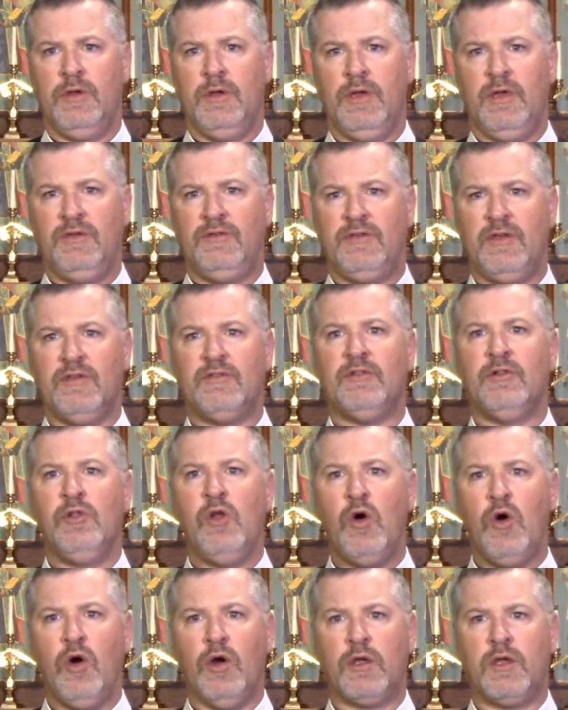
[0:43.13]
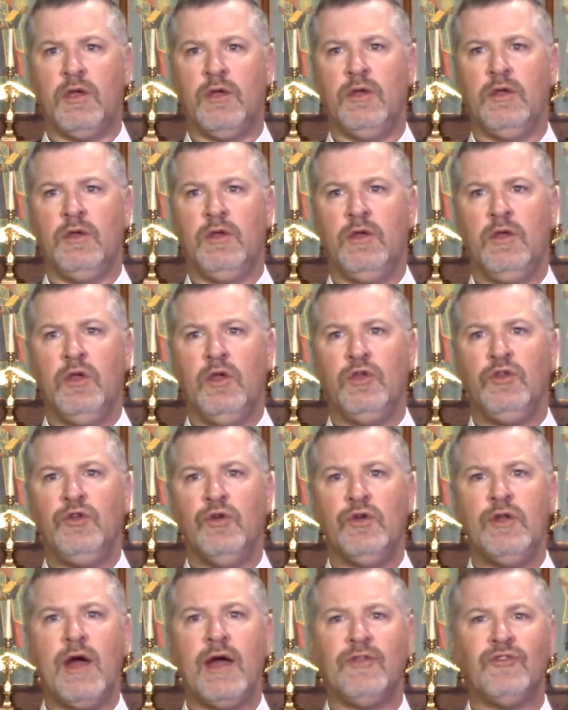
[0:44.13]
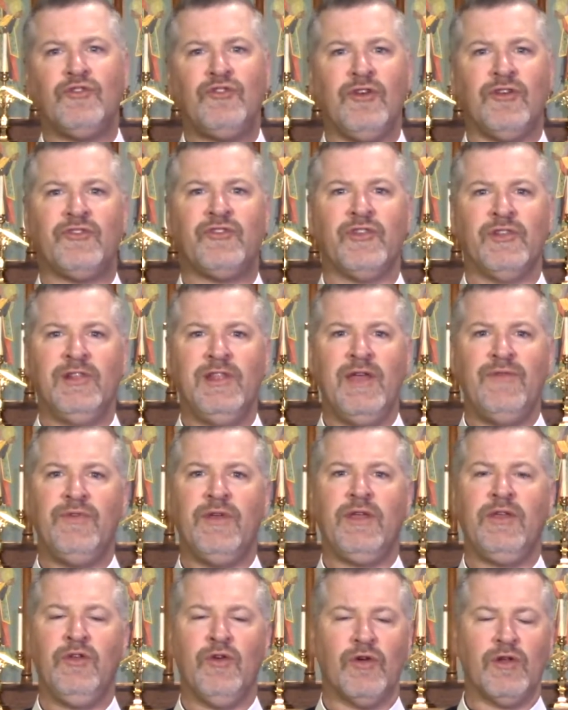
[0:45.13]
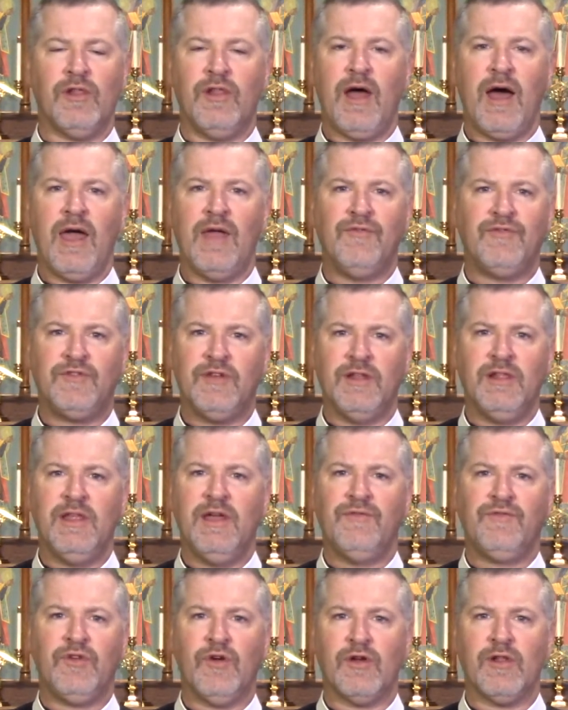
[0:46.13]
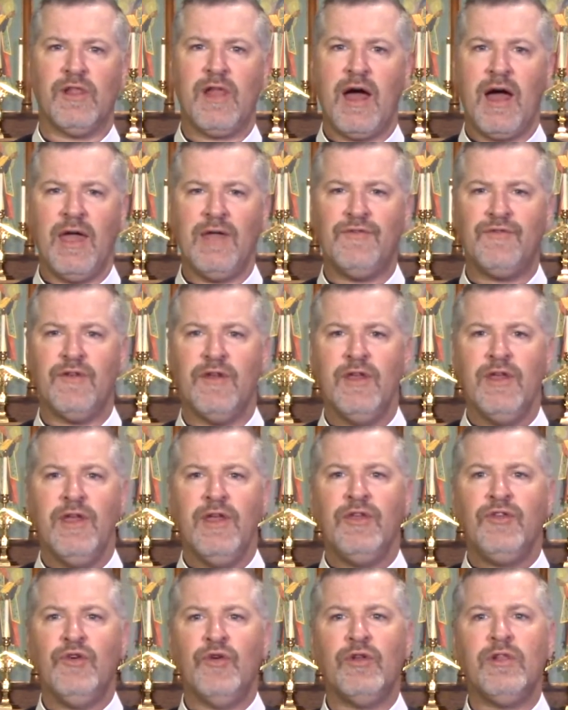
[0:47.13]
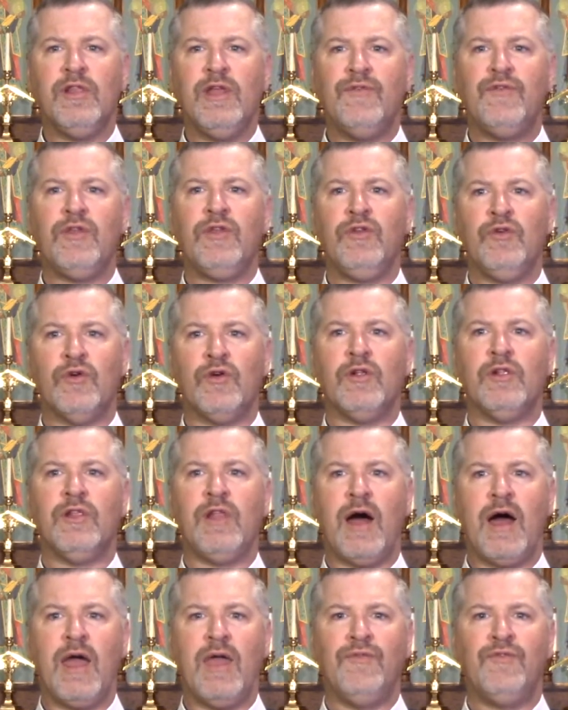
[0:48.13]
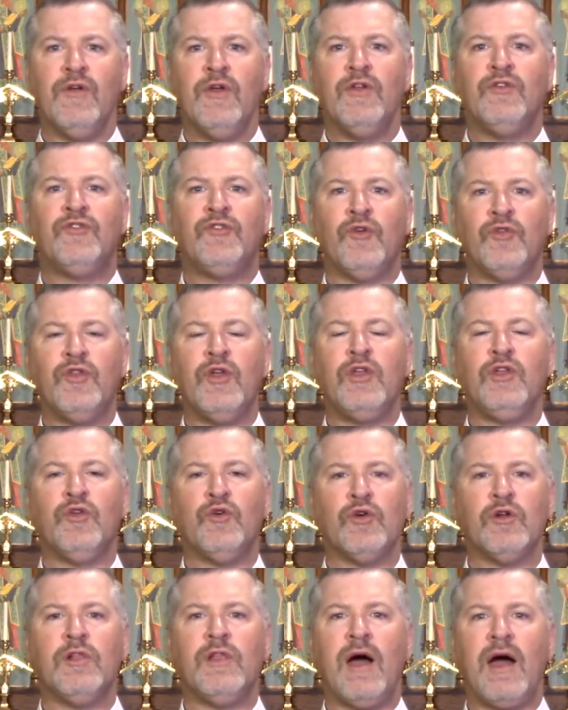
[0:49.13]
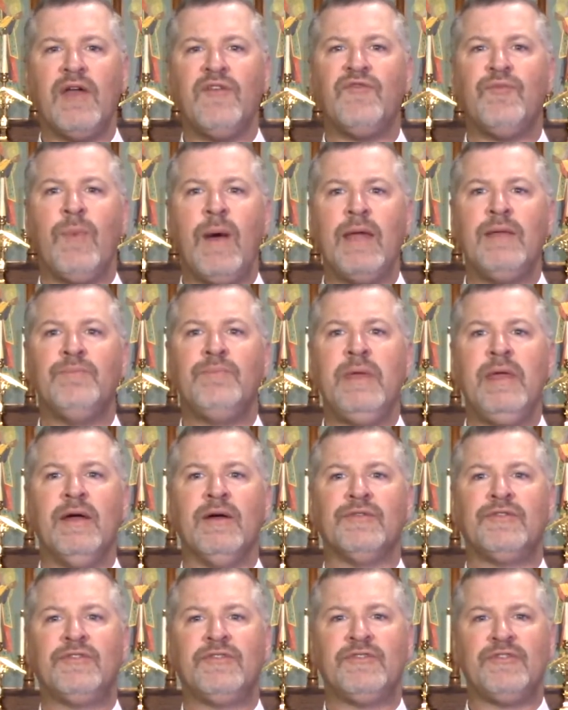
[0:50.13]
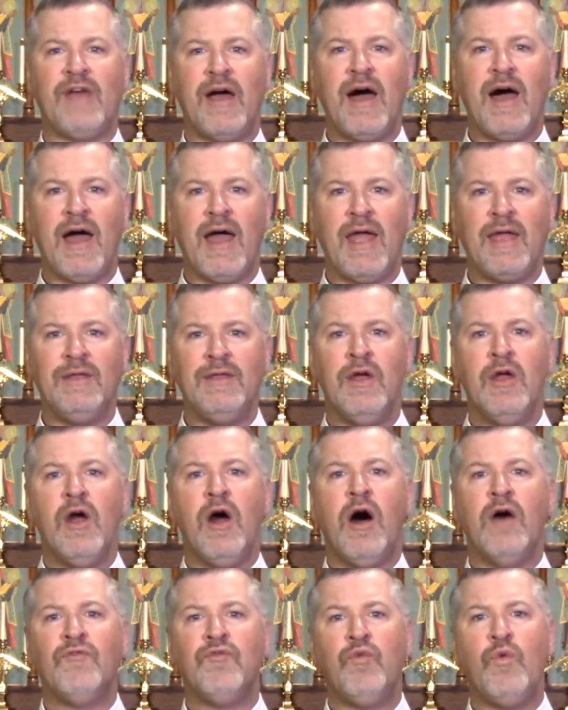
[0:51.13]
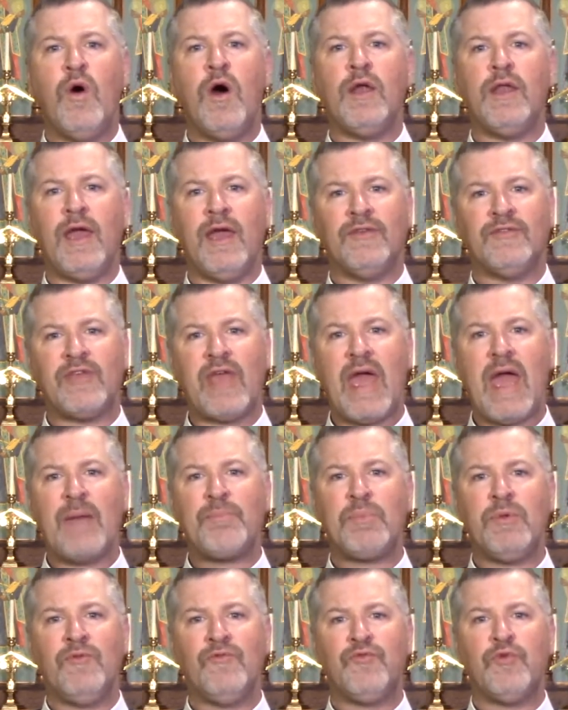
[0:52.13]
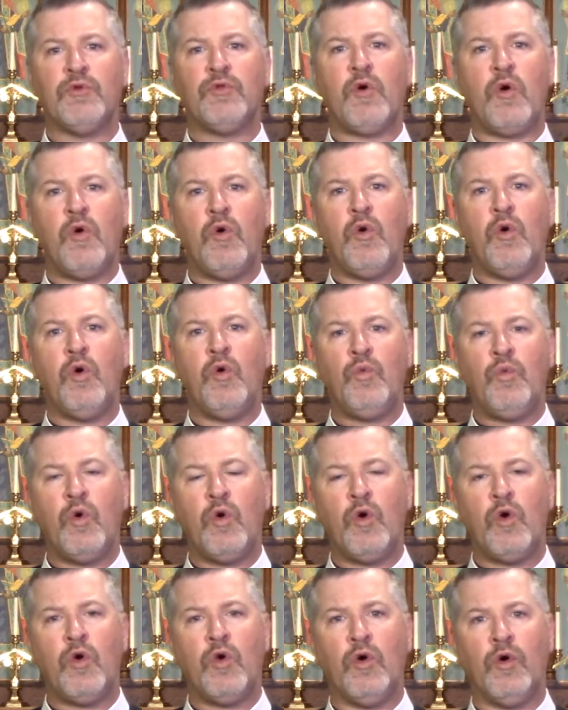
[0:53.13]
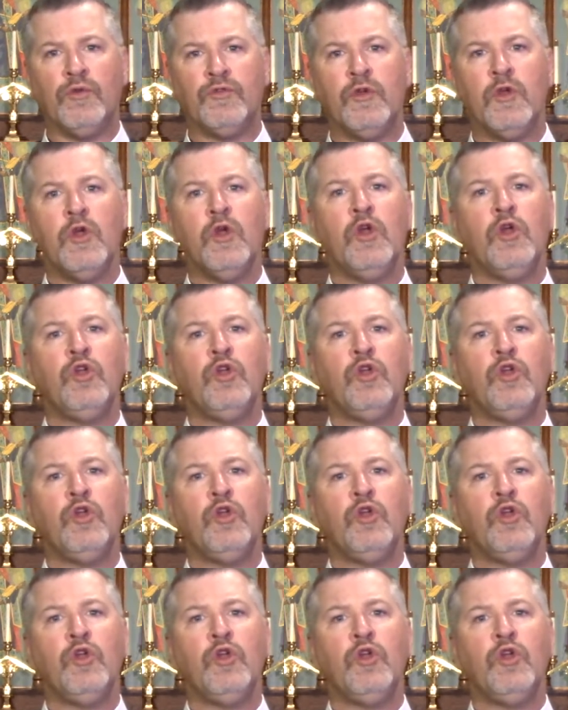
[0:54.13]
He says, look, you're not just living your life to live your life. You're living your life so that your life might be a sign of what has happened for the whole world.